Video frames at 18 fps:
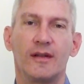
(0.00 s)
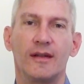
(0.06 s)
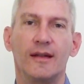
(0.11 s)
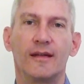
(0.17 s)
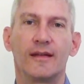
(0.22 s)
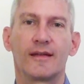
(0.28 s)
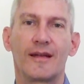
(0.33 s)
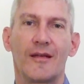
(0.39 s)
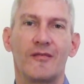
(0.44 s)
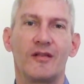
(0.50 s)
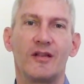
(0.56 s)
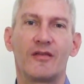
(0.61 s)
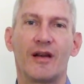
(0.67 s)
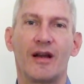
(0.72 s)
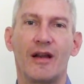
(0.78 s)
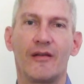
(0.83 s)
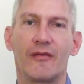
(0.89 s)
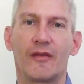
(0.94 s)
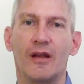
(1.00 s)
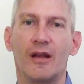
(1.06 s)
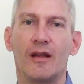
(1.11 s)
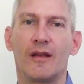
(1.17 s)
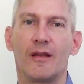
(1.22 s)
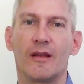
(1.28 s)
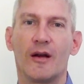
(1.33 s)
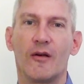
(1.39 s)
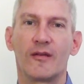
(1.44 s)
these
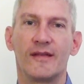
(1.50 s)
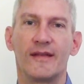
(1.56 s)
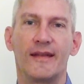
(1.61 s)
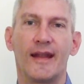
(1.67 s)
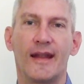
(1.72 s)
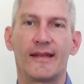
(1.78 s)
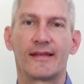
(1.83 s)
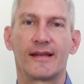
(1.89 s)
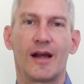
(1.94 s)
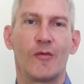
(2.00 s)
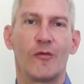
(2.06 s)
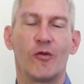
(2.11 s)
75,000 debts are